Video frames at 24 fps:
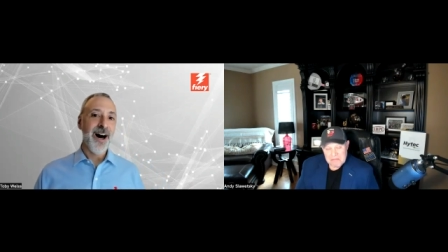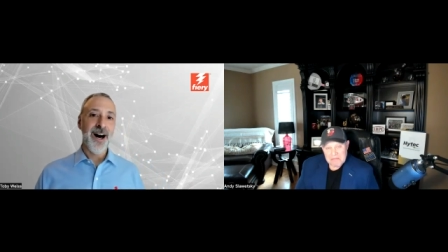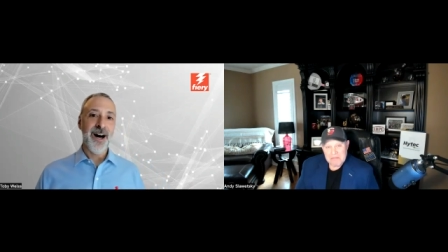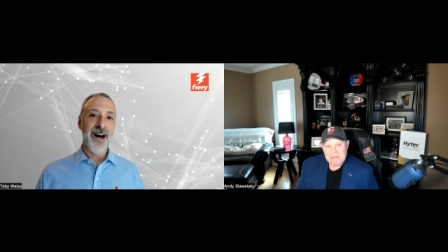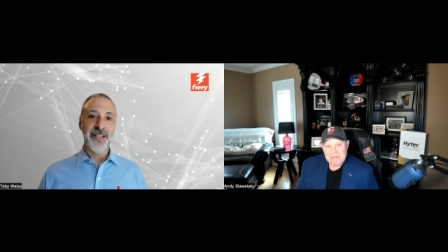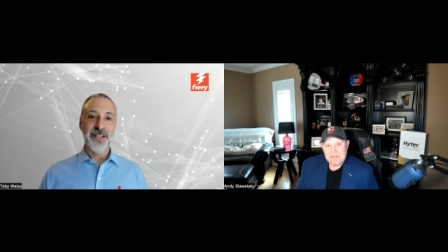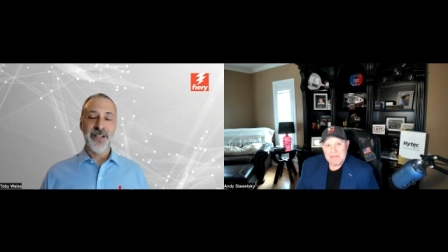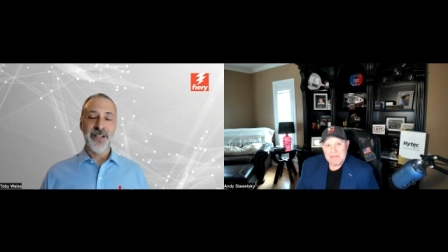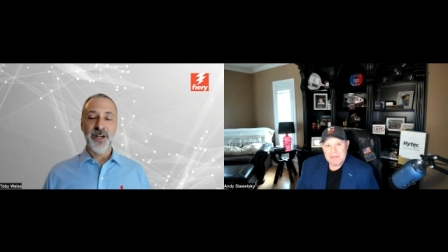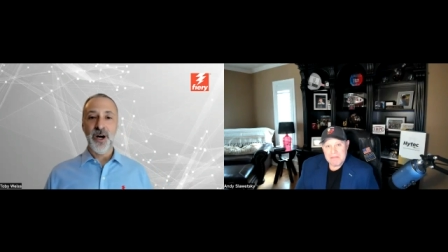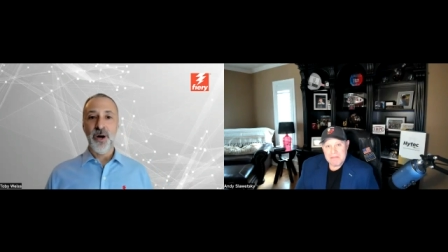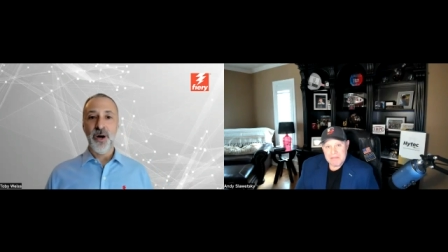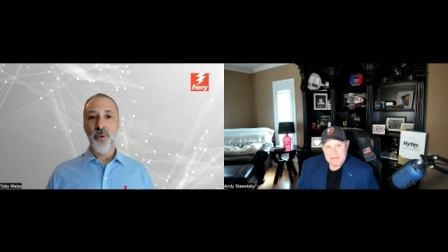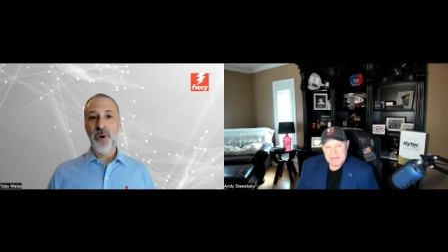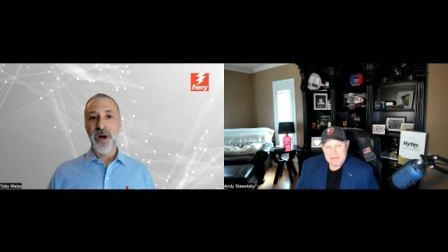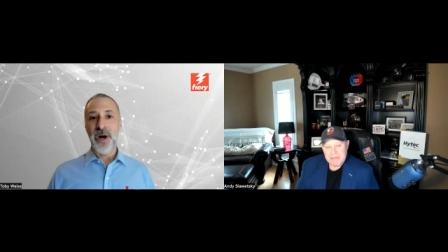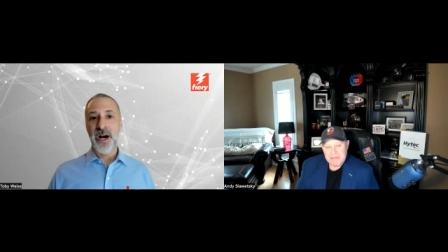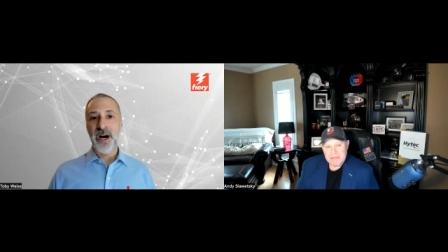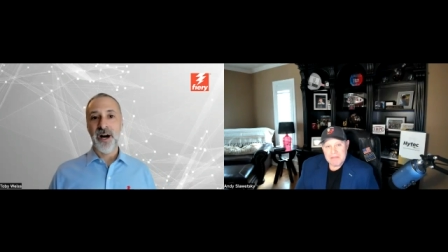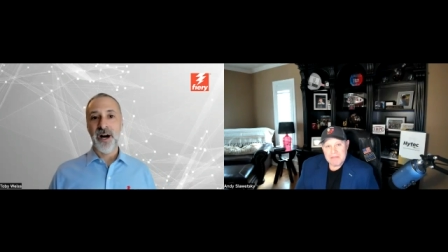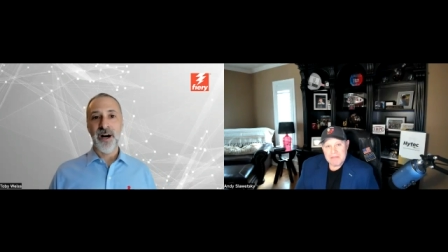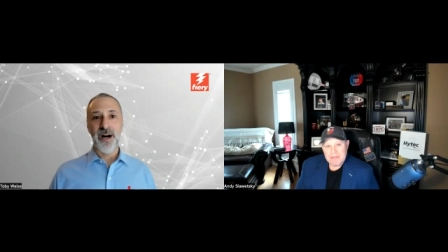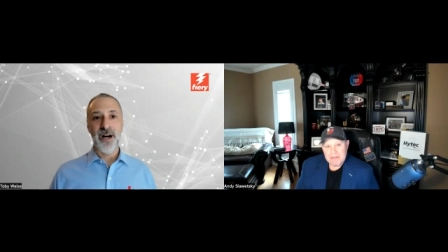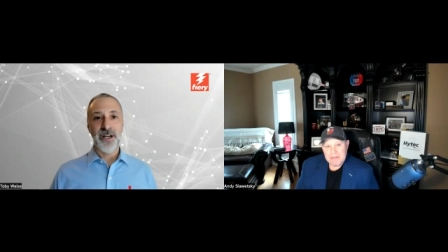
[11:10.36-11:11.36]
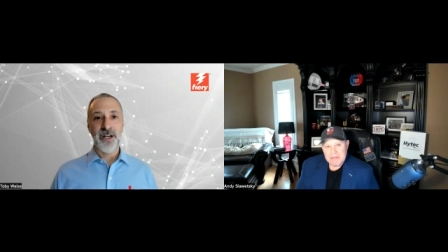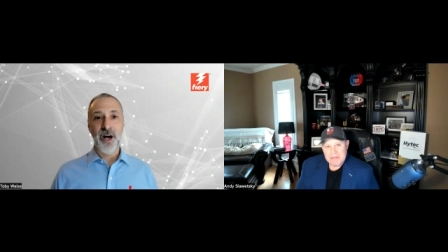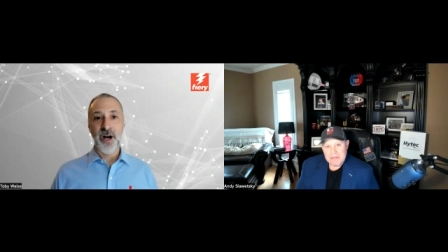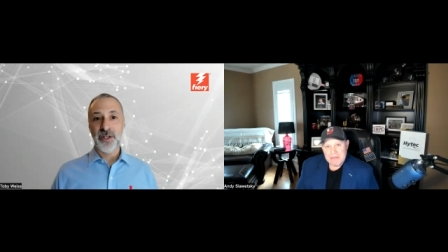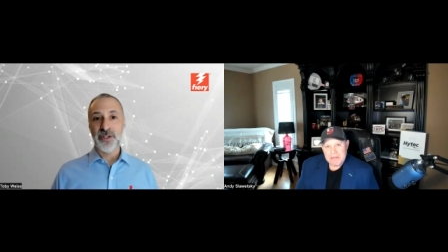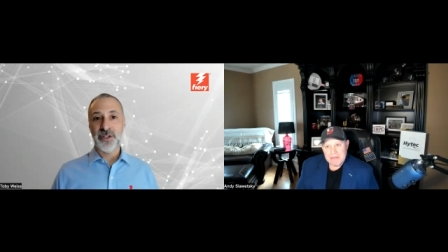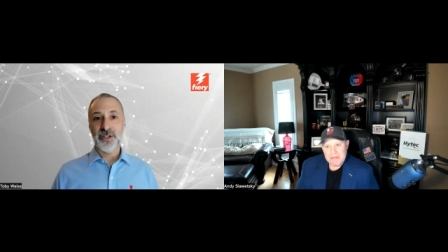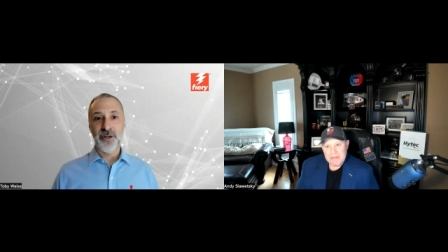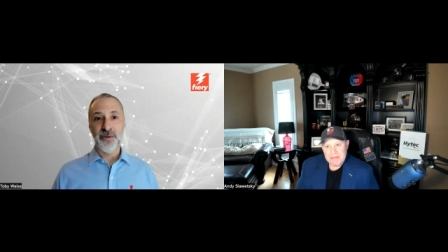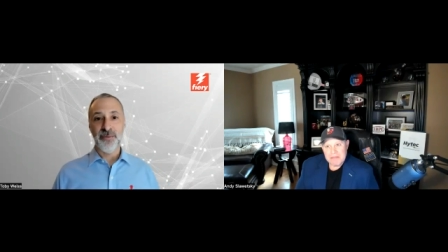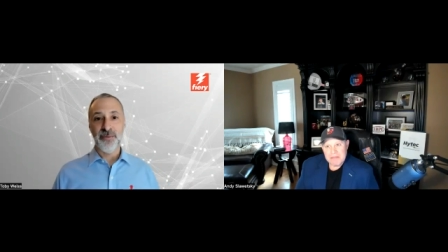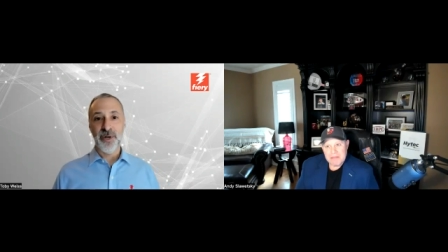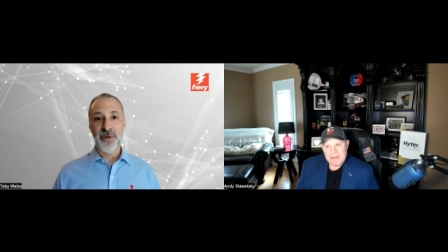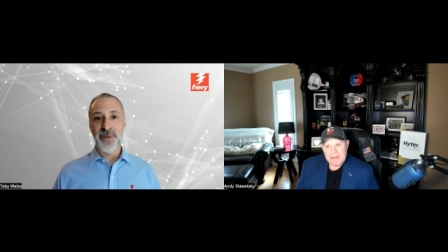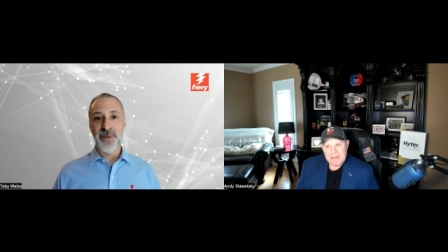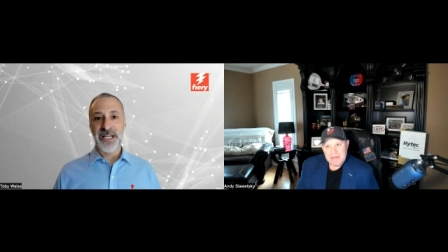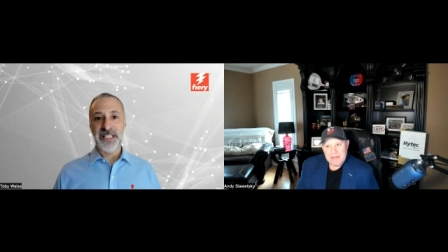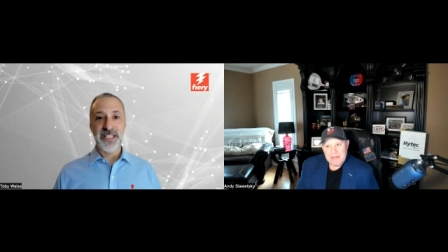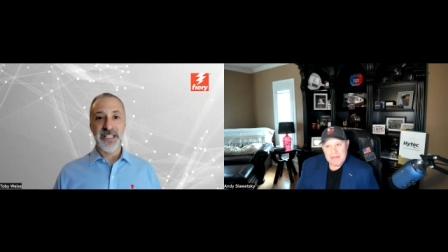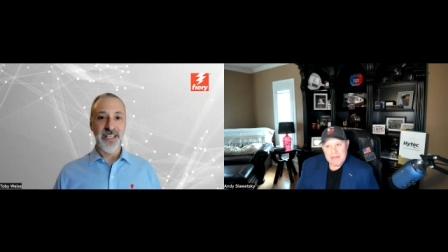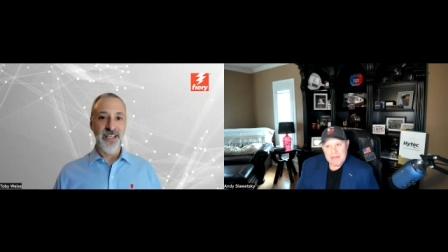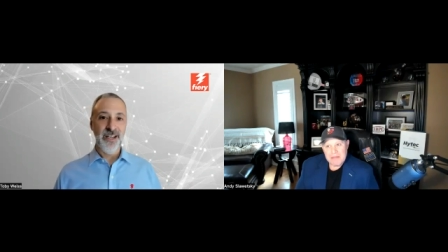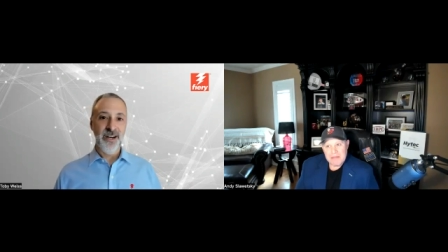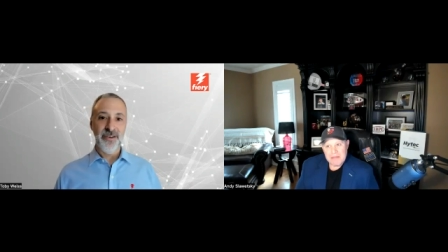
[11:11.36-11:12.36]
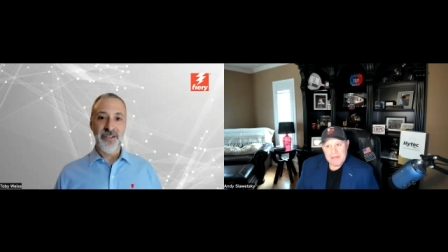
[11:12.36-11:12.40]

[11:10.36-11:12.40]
you know, where a customer might say, you know,